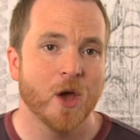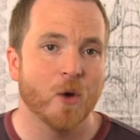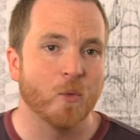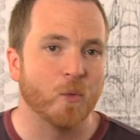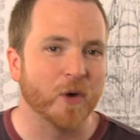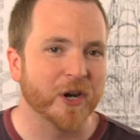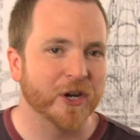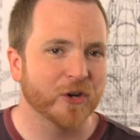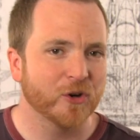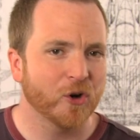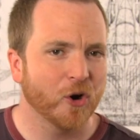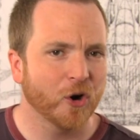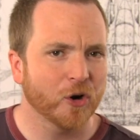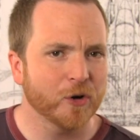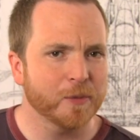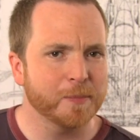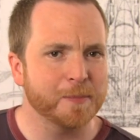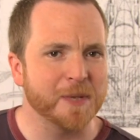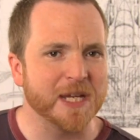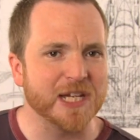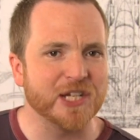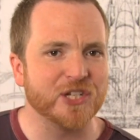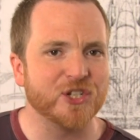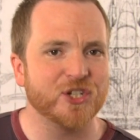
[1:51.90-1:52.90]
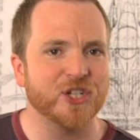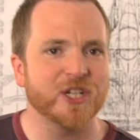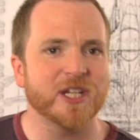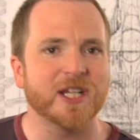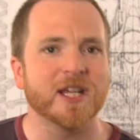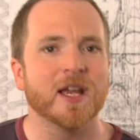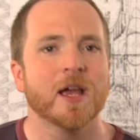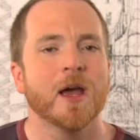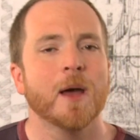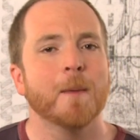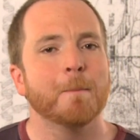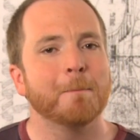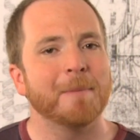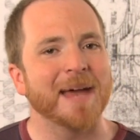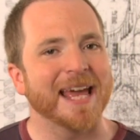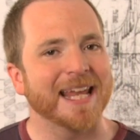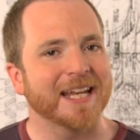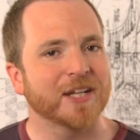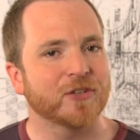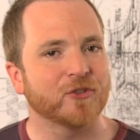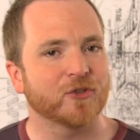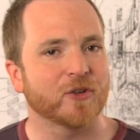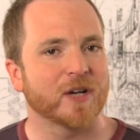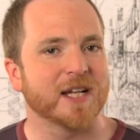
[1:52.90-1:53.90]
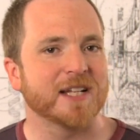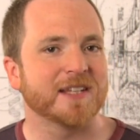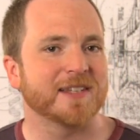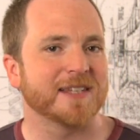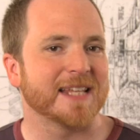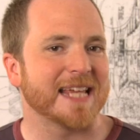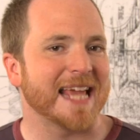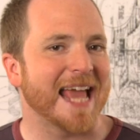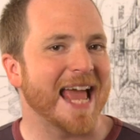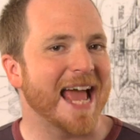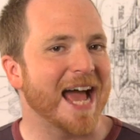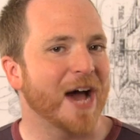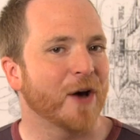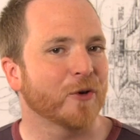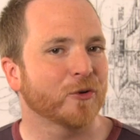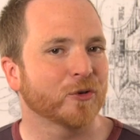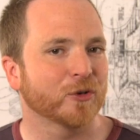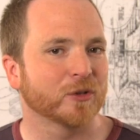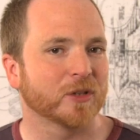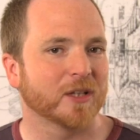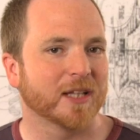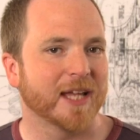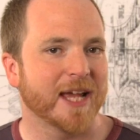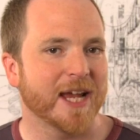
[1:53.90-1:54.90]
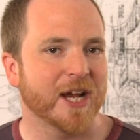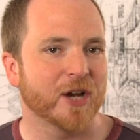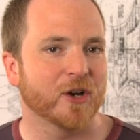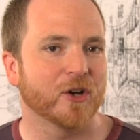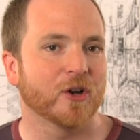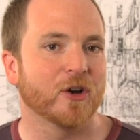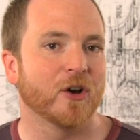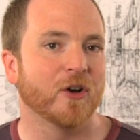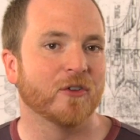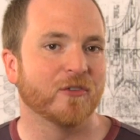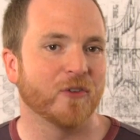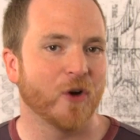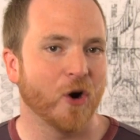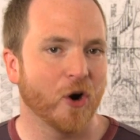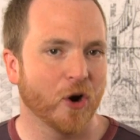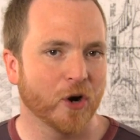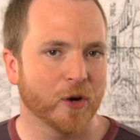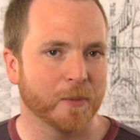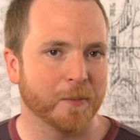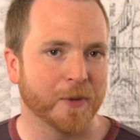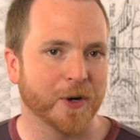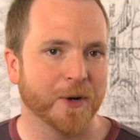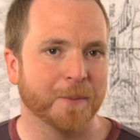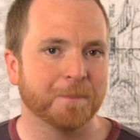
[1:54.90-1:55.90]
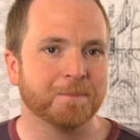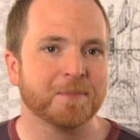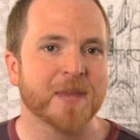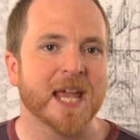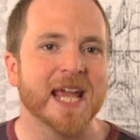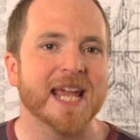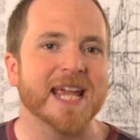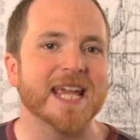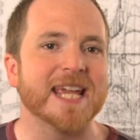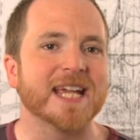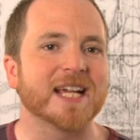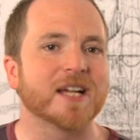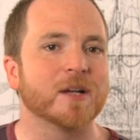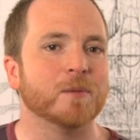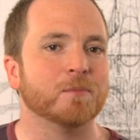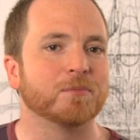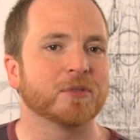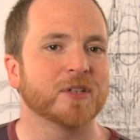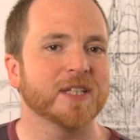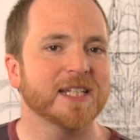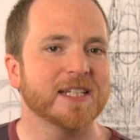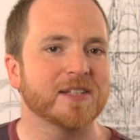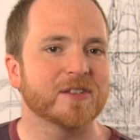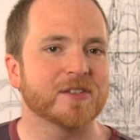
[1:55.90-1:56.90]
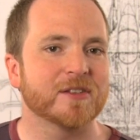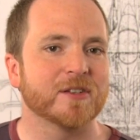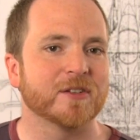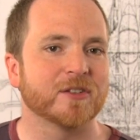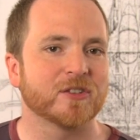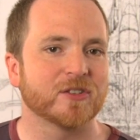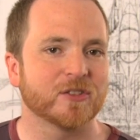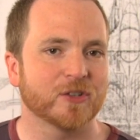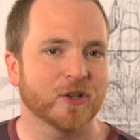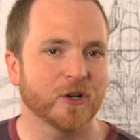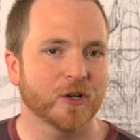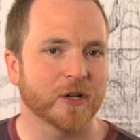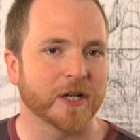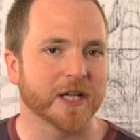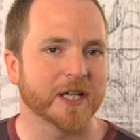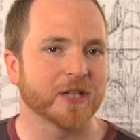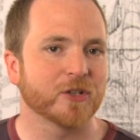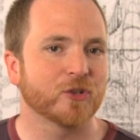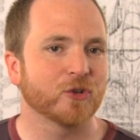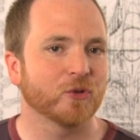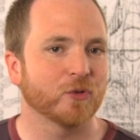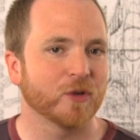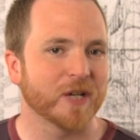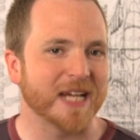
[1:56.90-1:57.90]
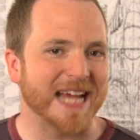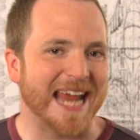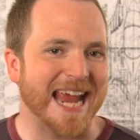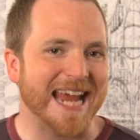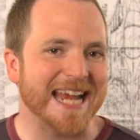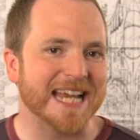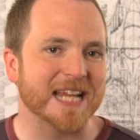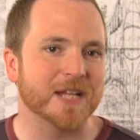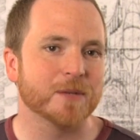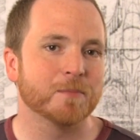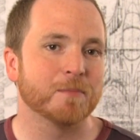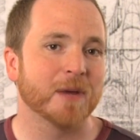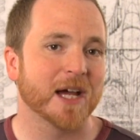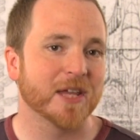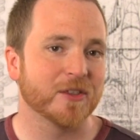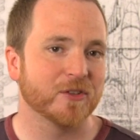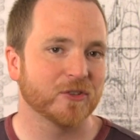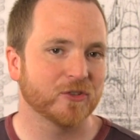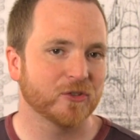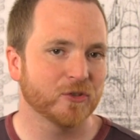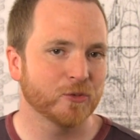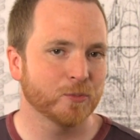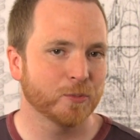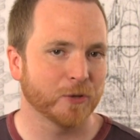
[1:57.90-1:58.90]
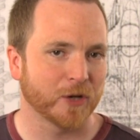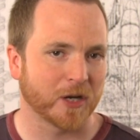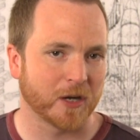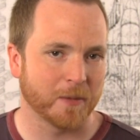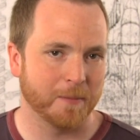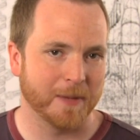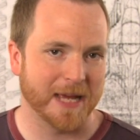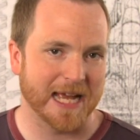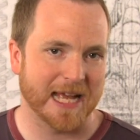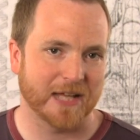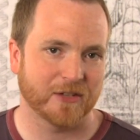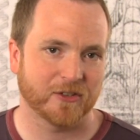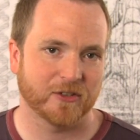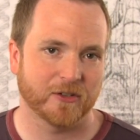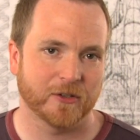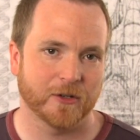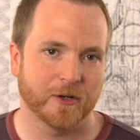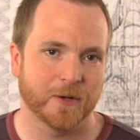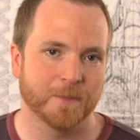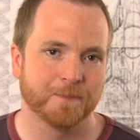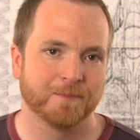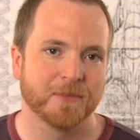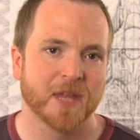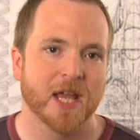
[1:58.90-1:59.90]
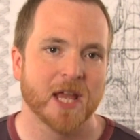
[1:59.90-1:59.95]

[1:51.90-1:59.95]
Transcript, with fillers: When an RPG penetrates the outer layer of armor, it completes the circuit created by the supercapacitor.